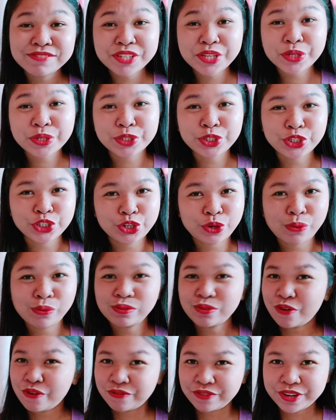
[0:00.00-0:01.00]
gives you
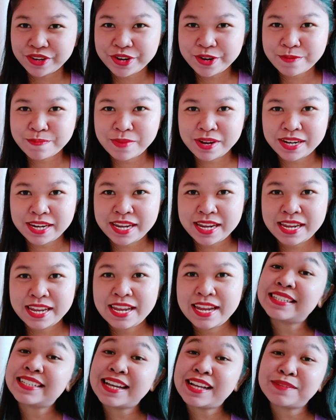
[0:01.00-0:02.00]
control over your money.
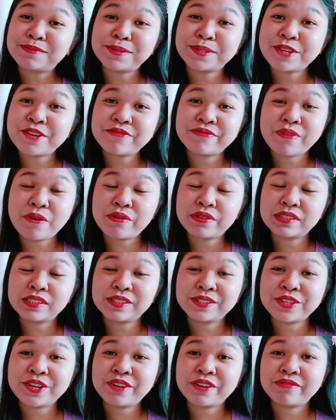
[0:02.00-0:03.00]
It helps you
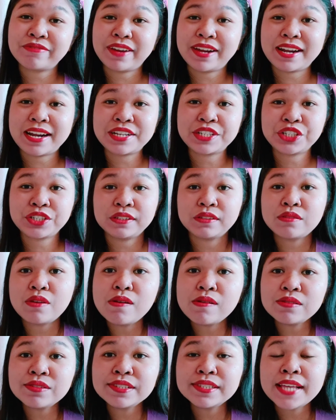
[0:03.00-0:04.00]
focus on your financial
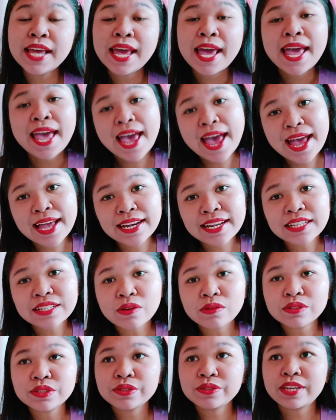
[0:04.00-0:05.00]
goals, and
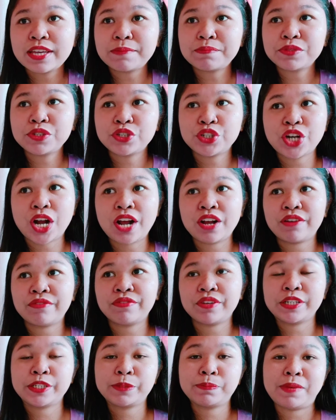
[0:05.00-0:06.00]
it also keeps track
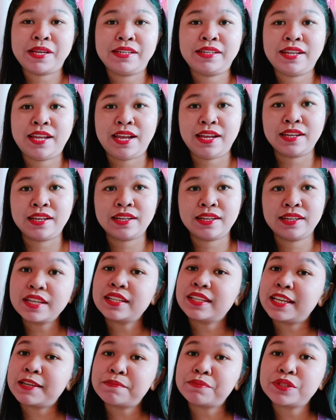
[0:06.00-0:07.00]
of your spending.
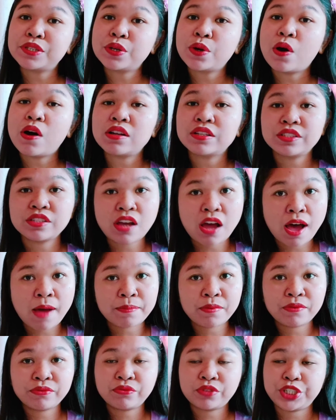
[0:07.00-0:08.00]
It keeps you on
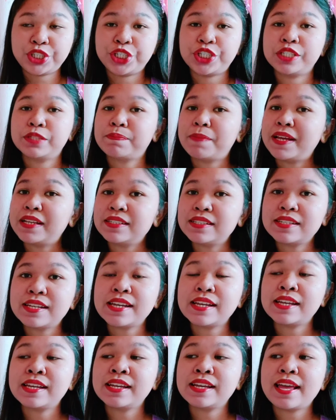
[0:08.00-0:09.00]
top of what you're
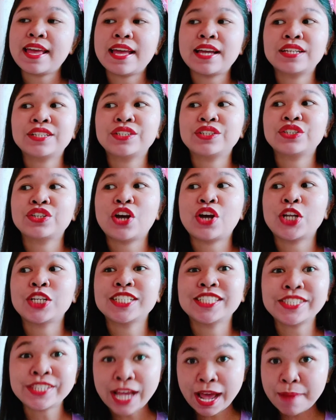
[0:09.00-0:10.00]
spending, and
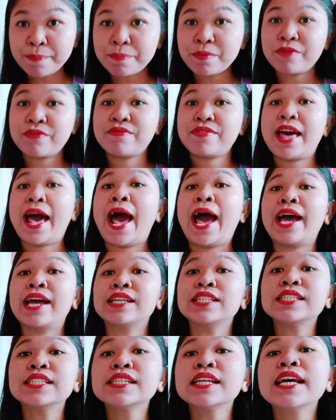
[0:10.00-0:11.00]
on top of
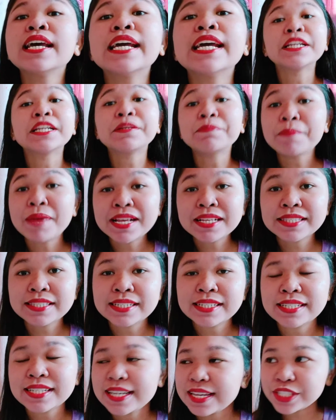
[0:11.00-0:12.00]
that, it makes
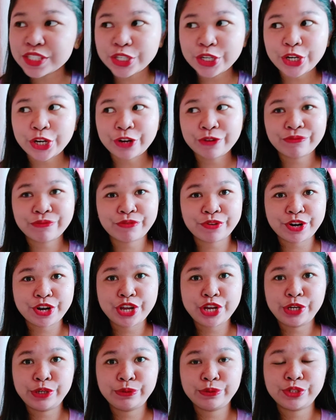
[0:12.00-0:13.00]
it easier for
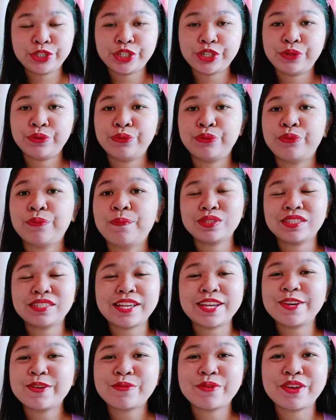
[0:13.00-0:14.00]
you to
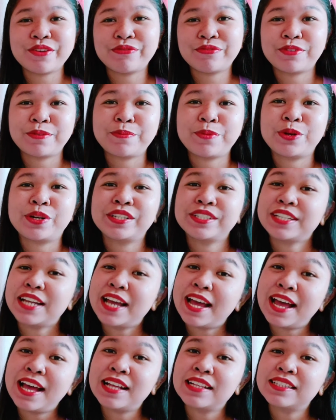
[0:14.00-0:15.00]
stay away from your
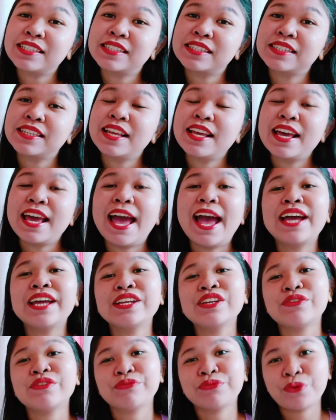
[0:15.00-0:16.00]
debts
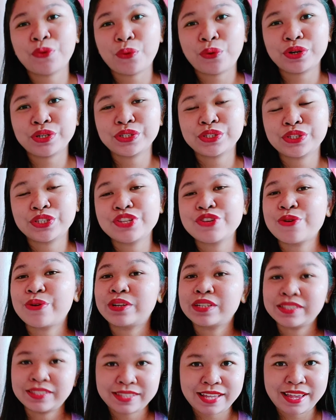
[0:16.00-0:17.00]
and, of course,
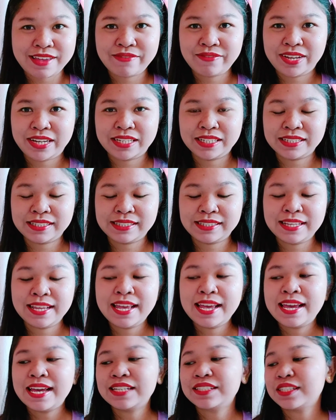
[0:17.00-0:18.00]
your savings.
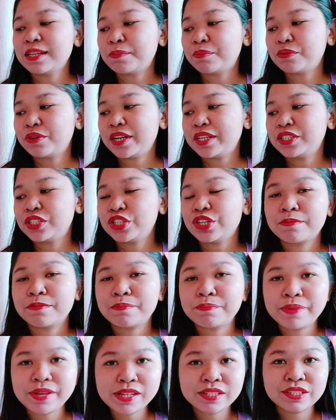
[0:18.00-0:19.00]
It separates
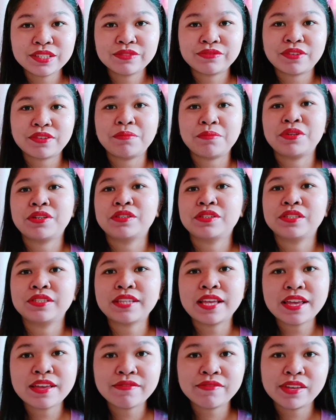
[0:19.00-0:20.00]
your bills from your
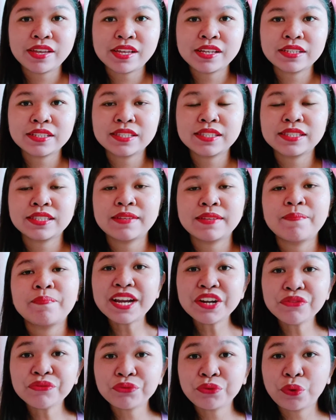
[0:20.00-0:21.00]
savings,
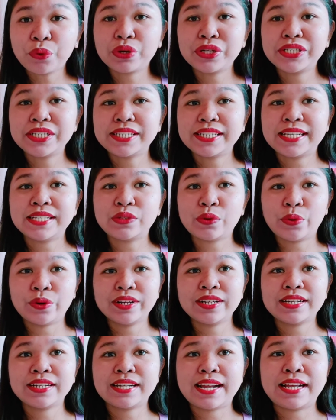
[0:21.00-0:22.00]
and of course, it
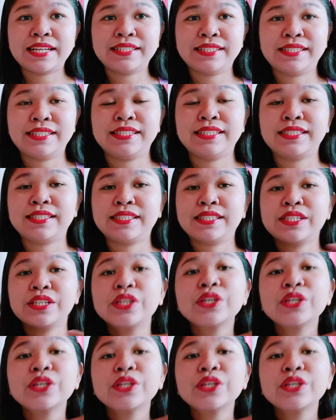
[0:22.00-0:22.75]
organizes